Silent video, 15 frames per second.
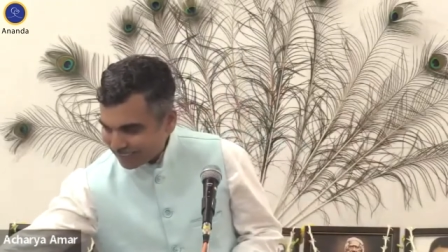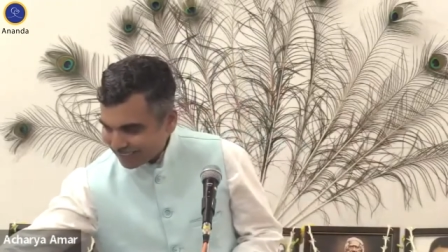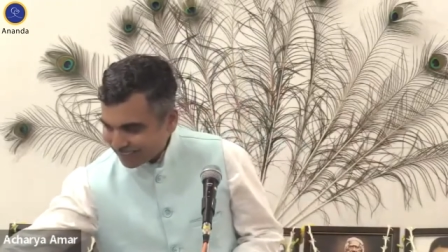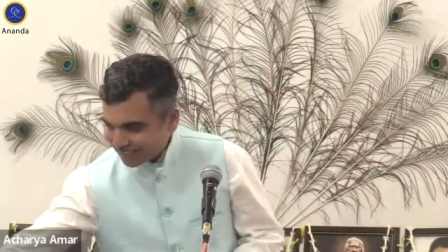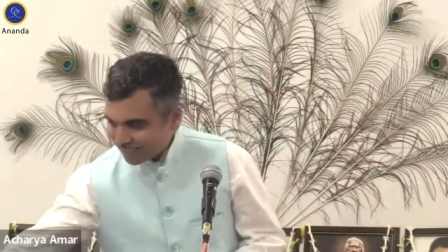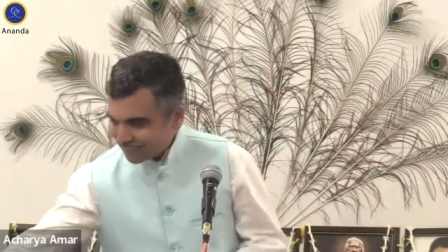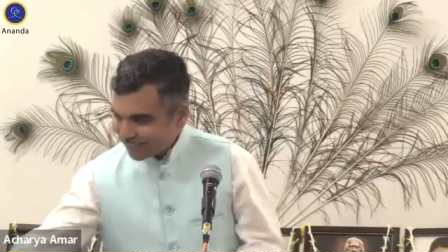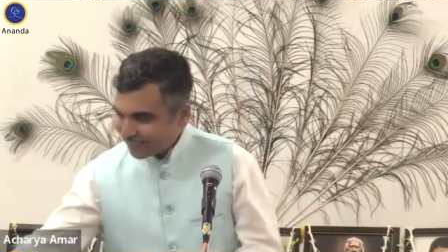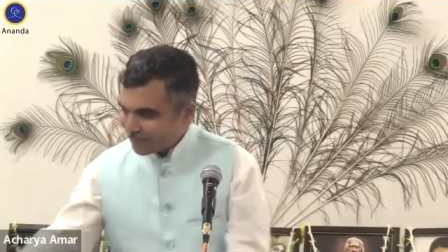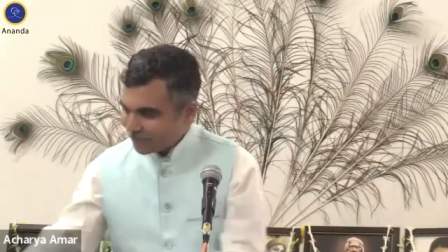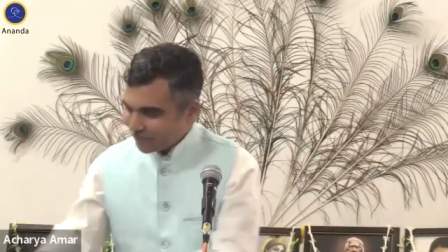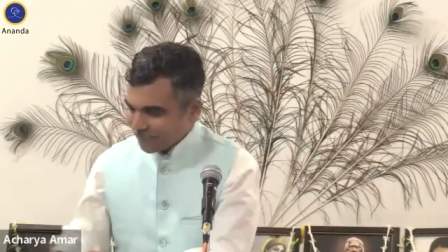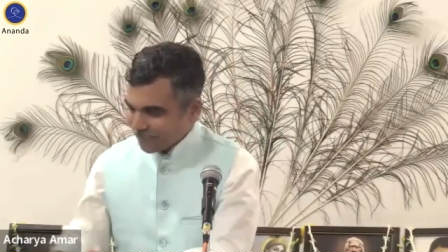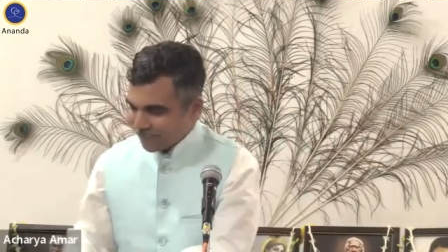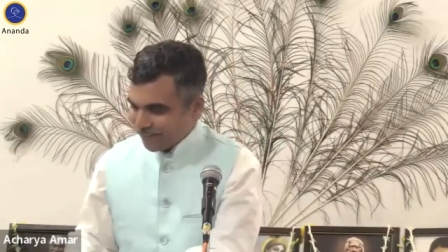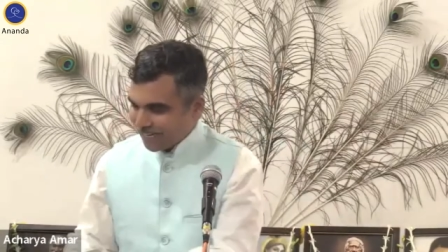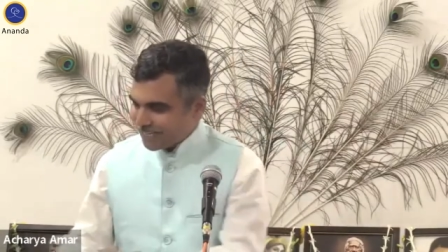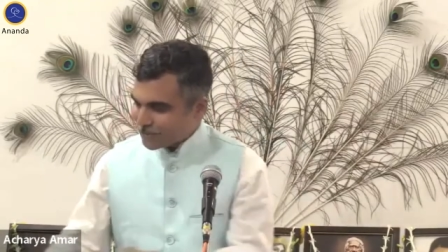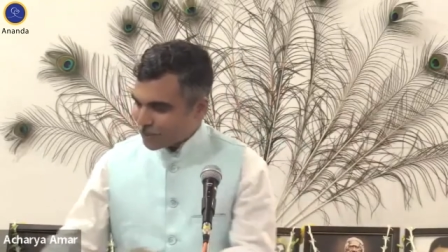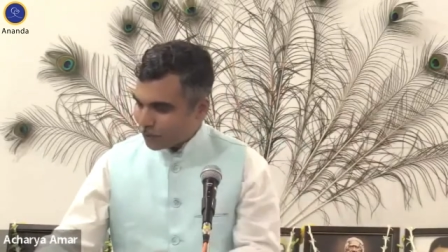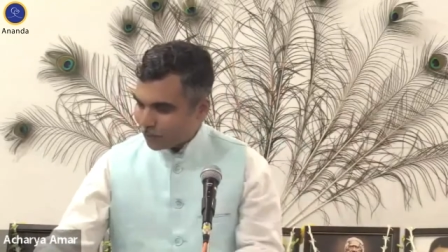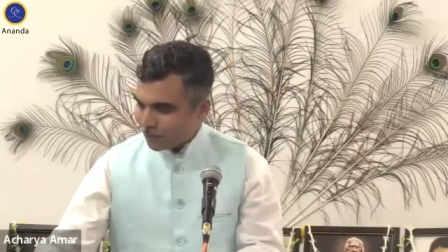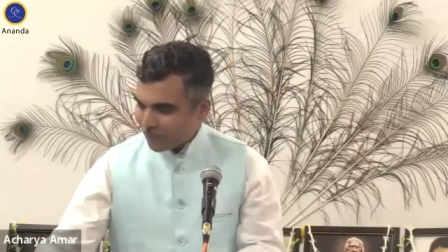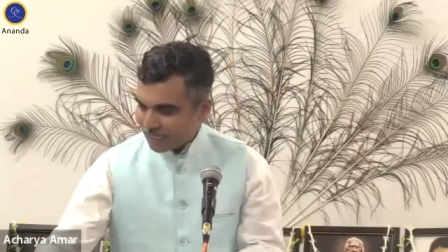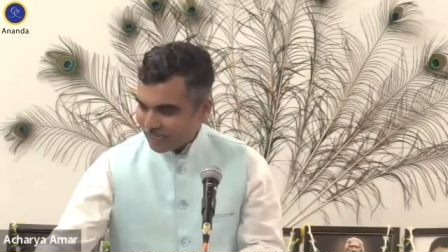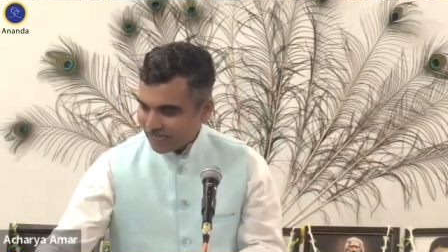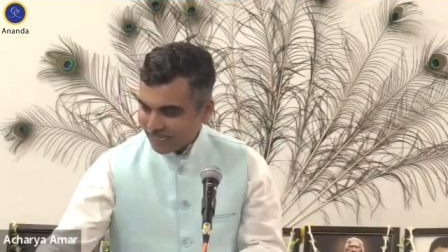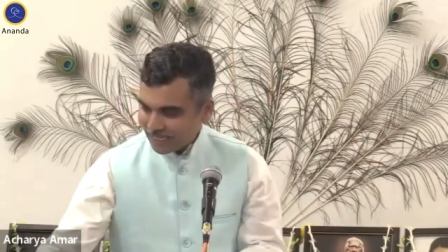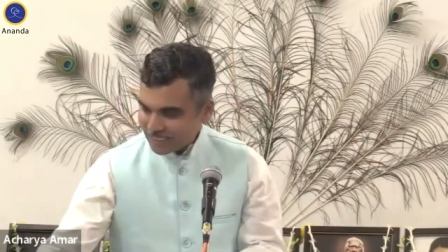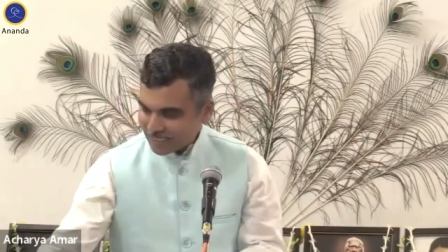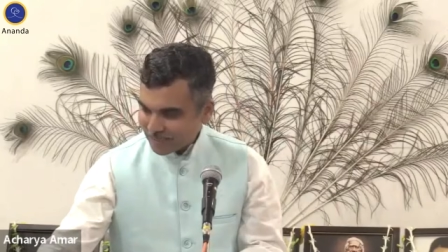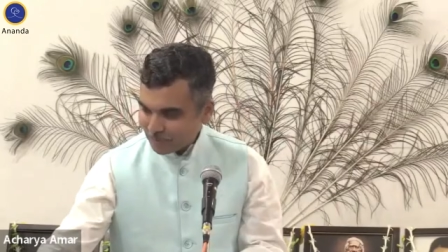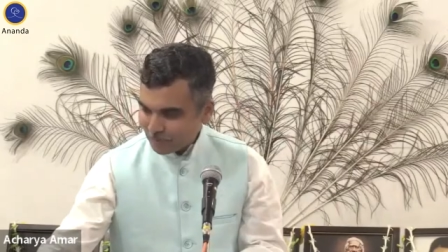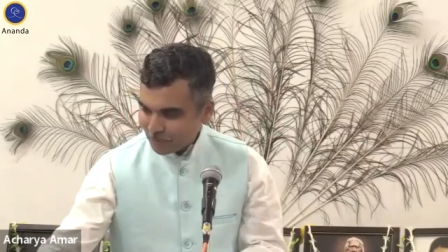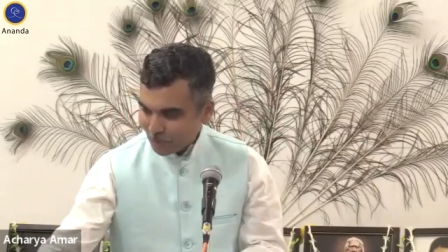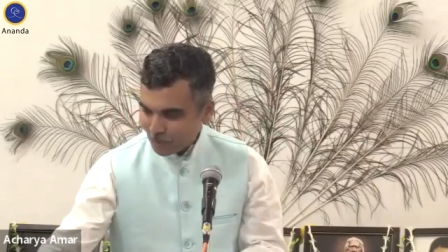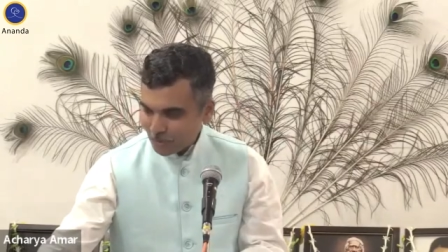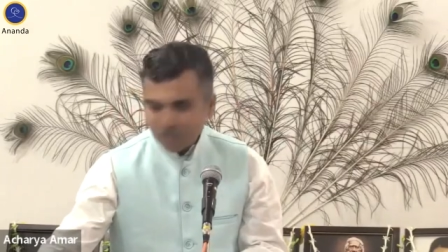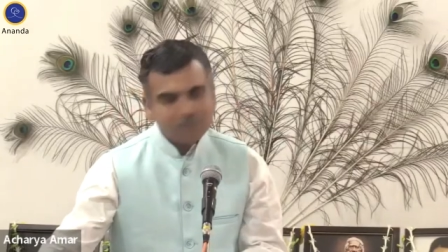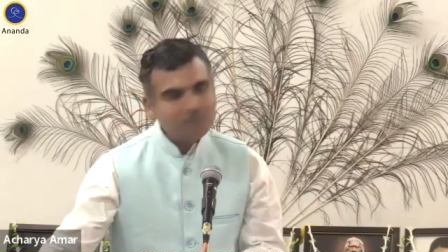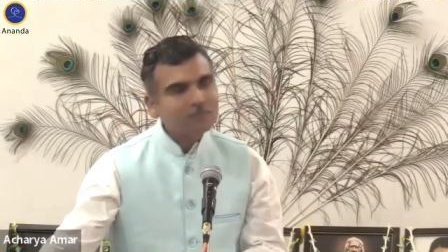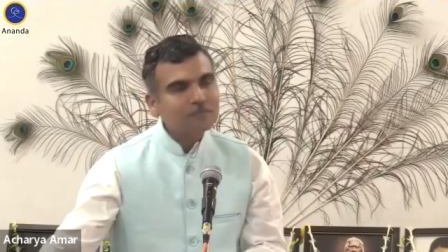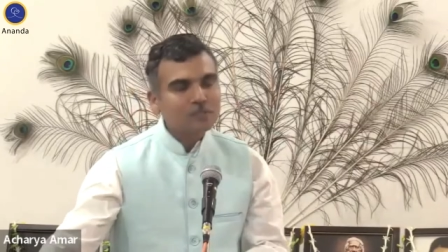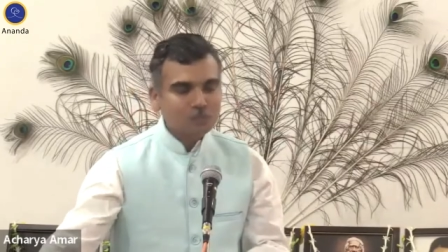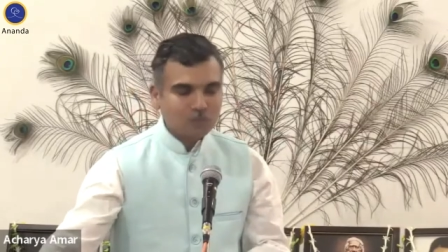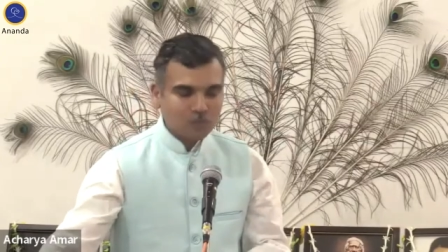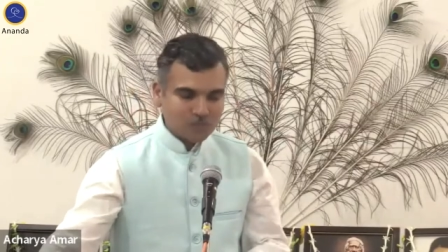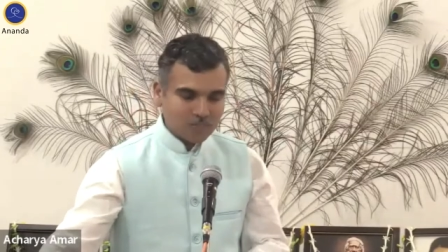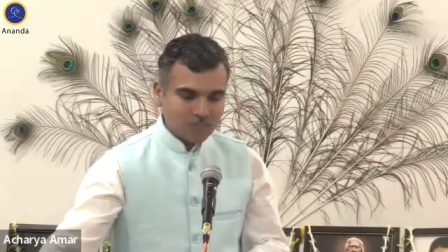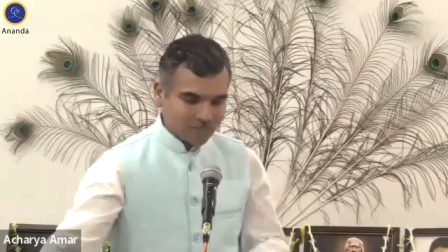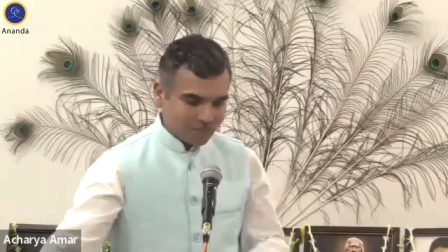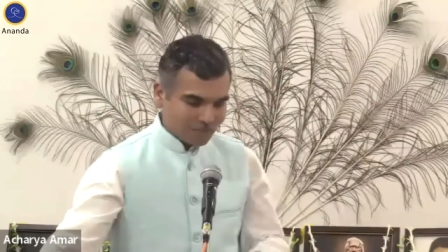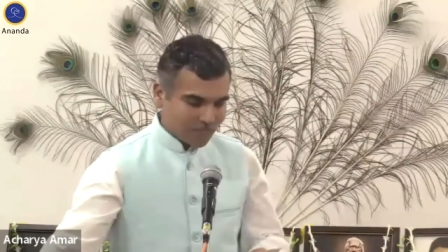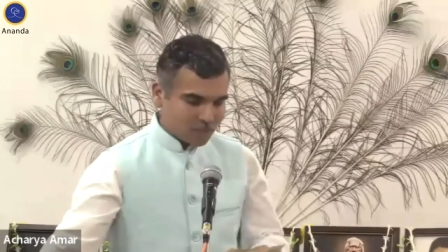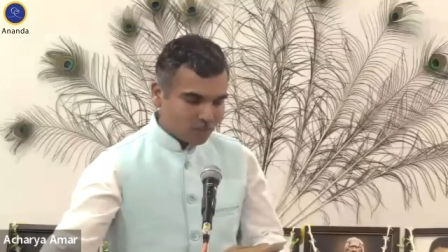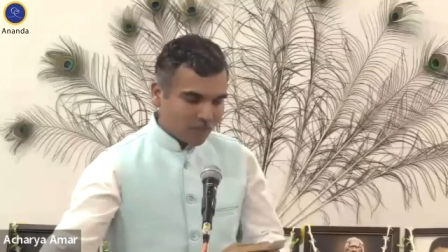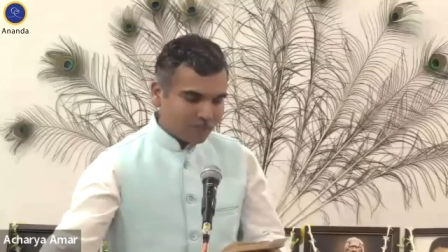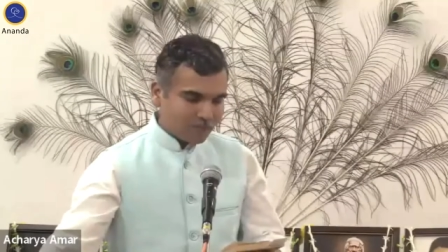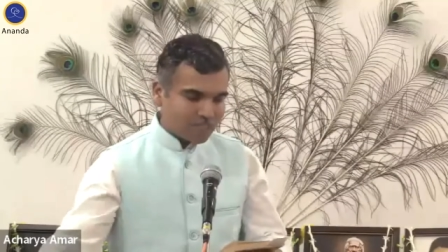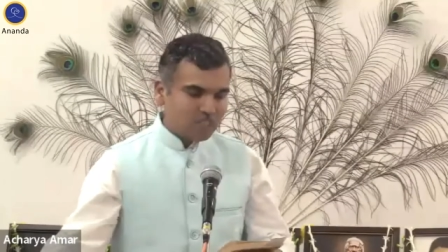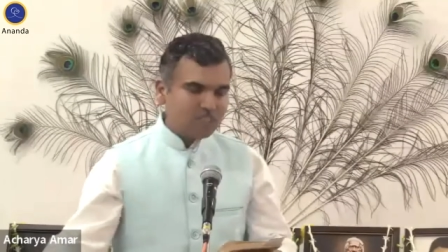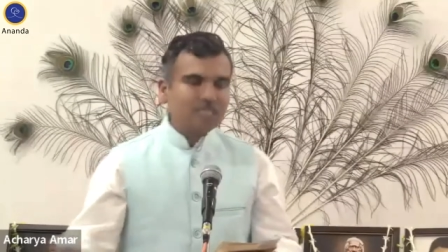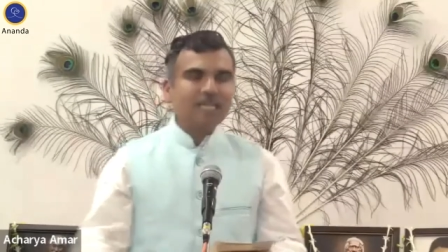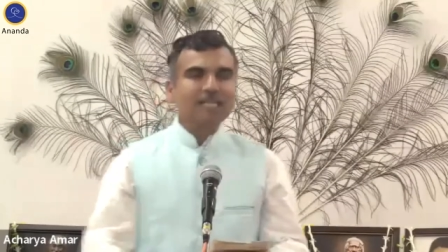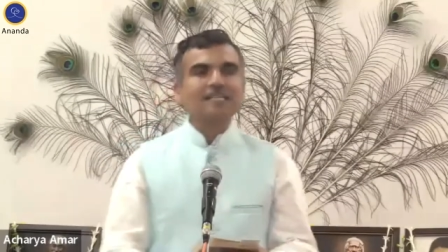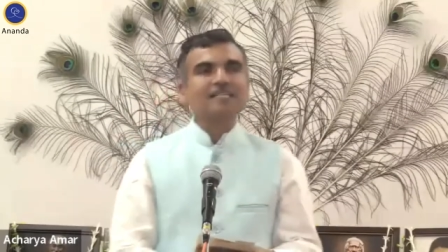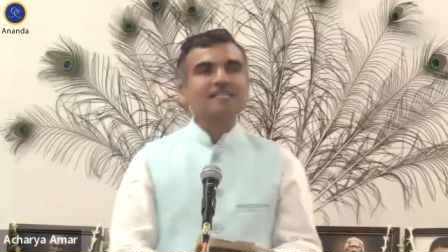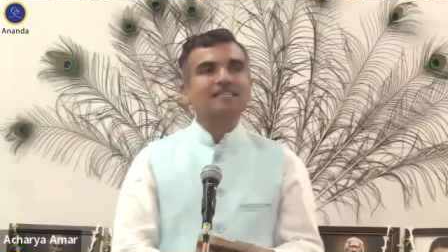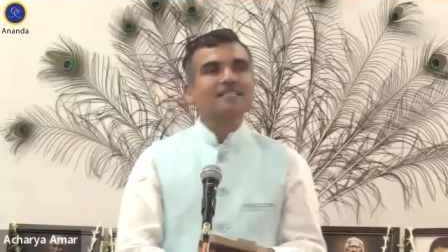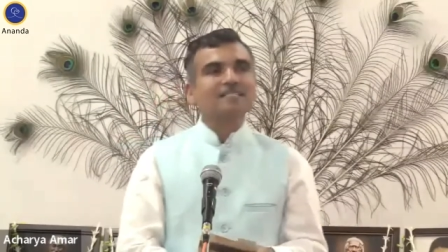the Rays of One Light book, which was written by Swamiji, and